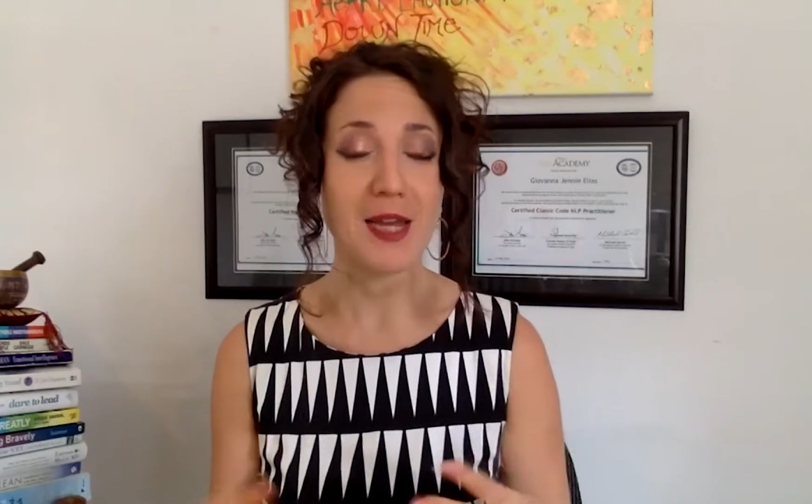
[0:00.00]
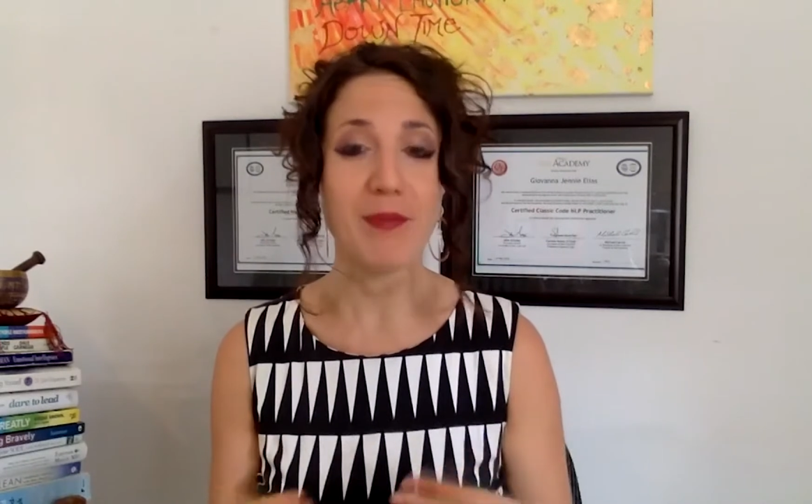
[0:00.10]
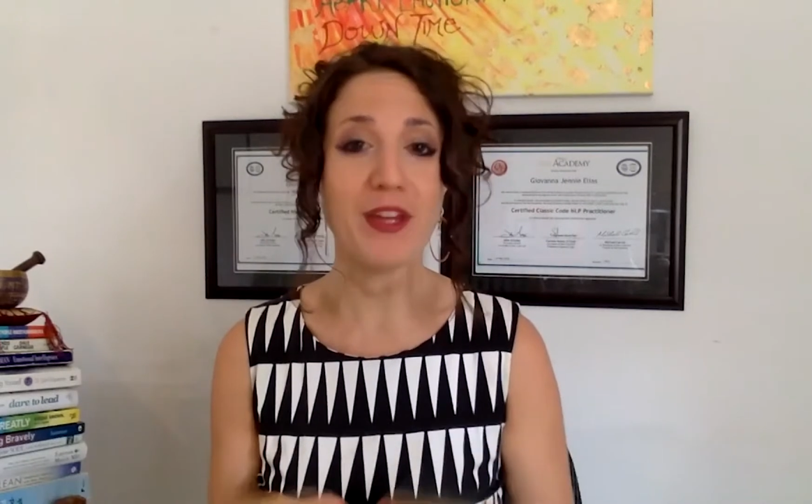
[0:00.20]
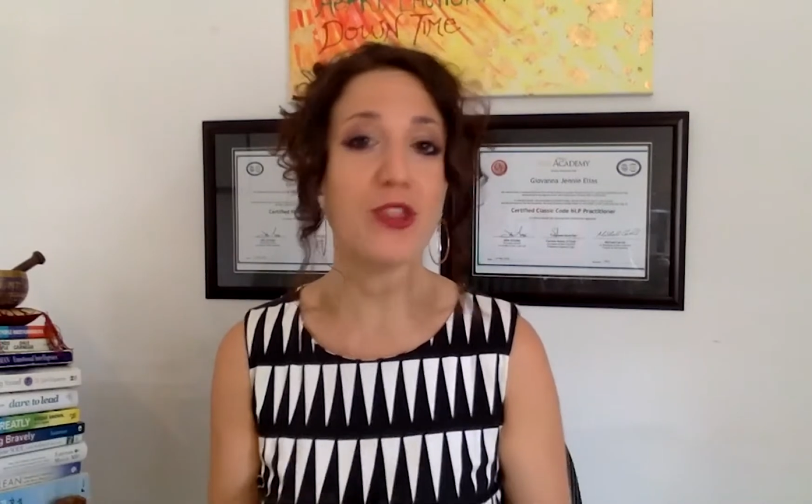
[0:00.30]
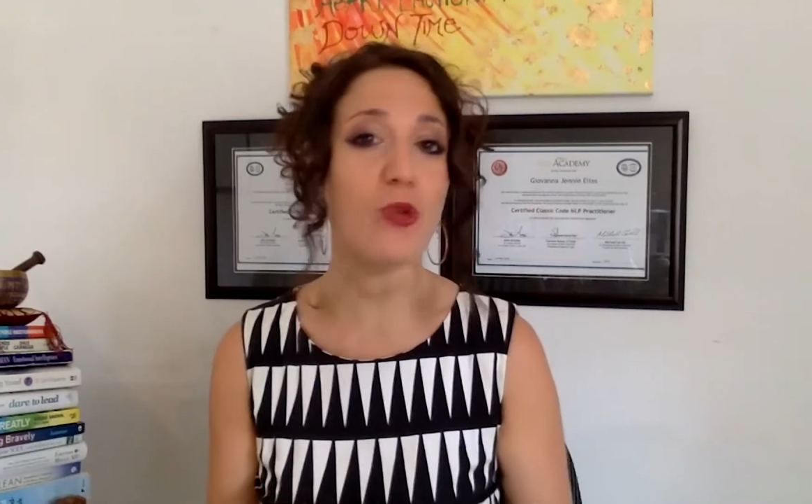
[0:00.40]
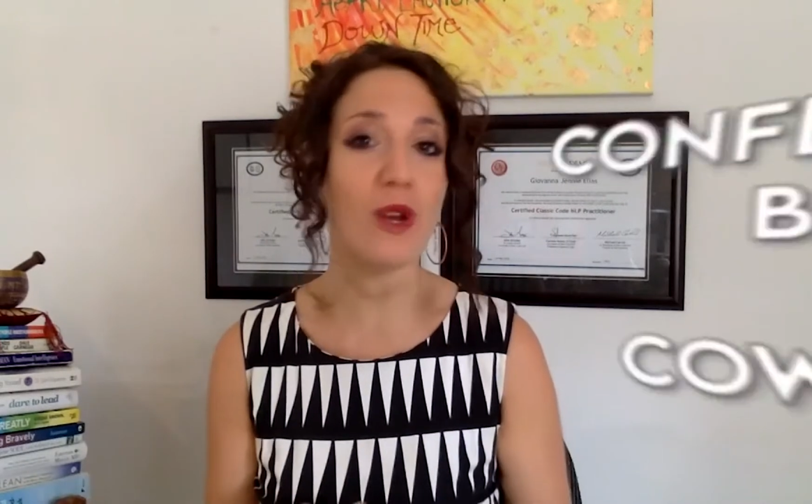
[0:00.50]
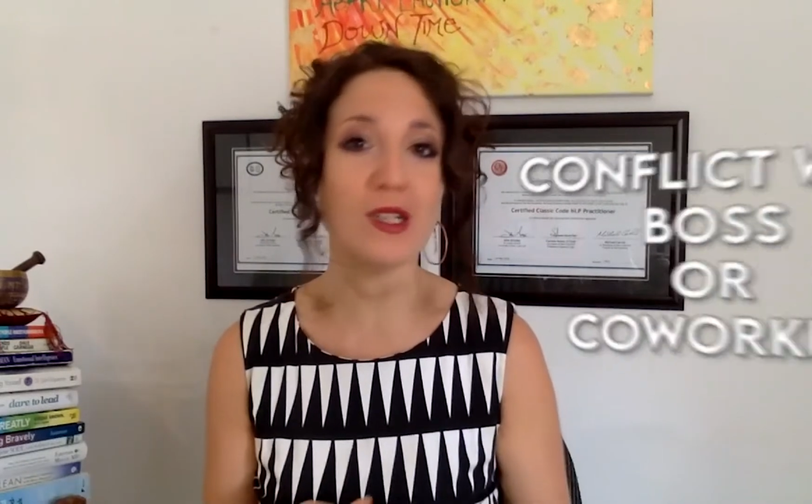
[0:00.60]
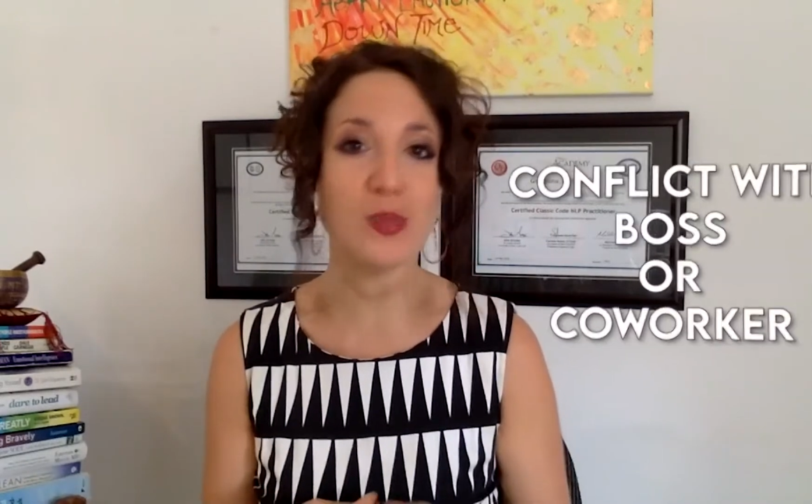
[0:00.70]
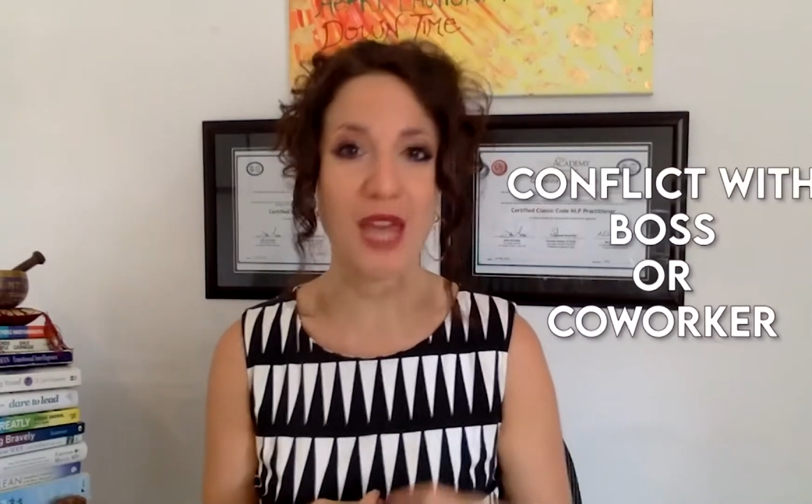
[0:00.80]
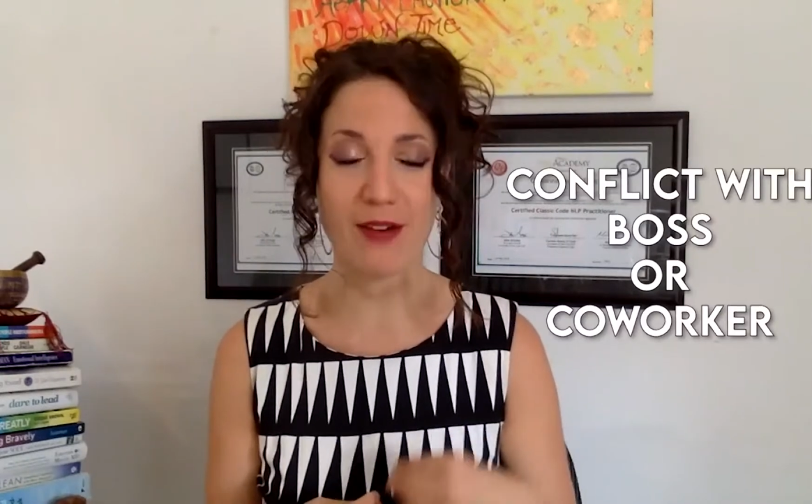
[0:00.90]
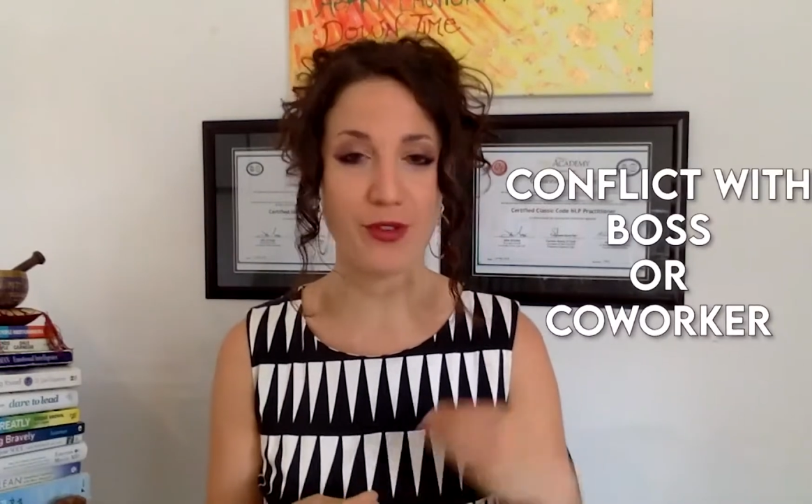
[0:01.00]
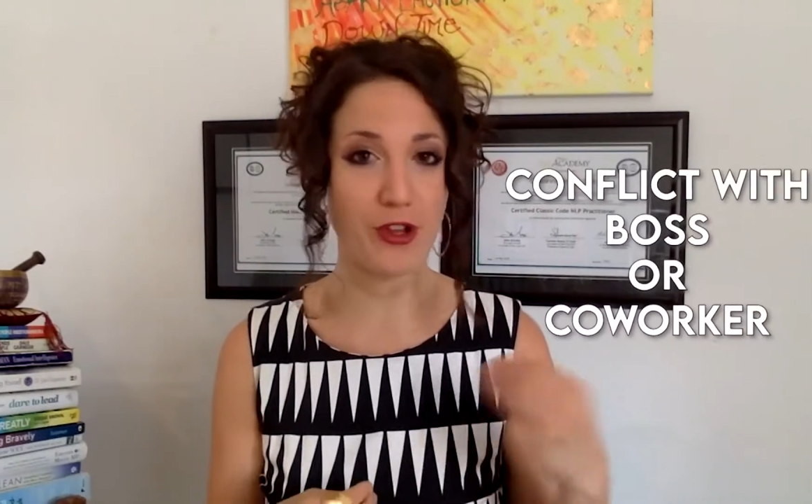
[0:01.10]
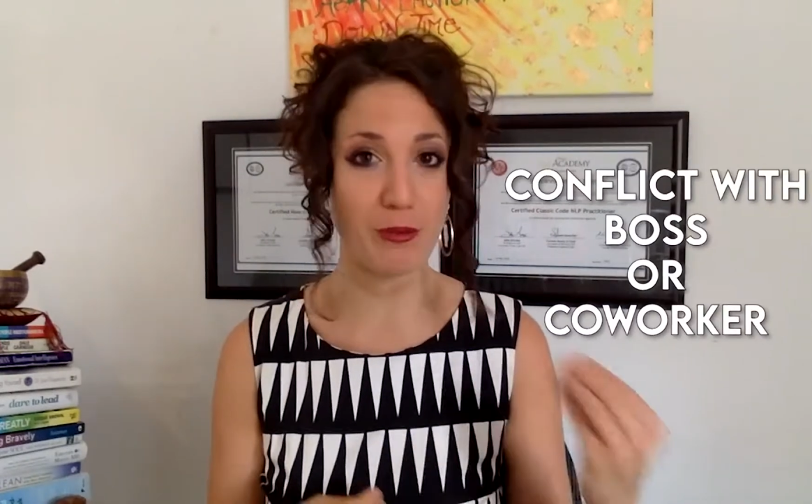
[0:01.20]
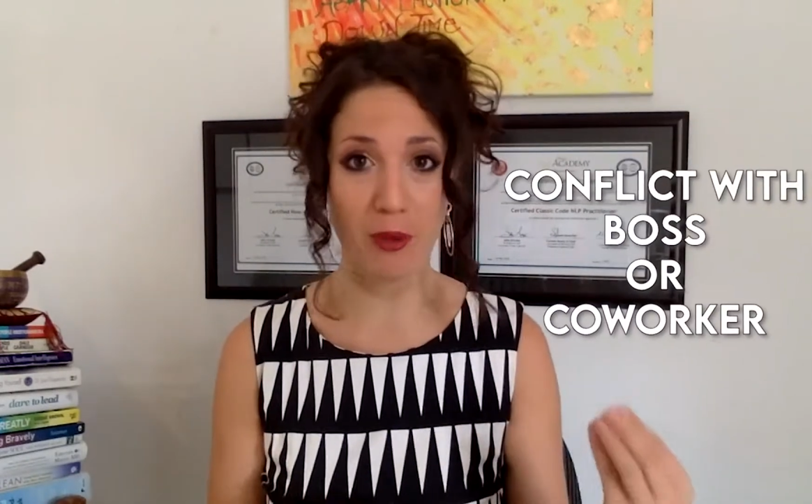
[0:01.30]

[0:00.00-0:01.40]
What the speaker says: be it the ones we have with our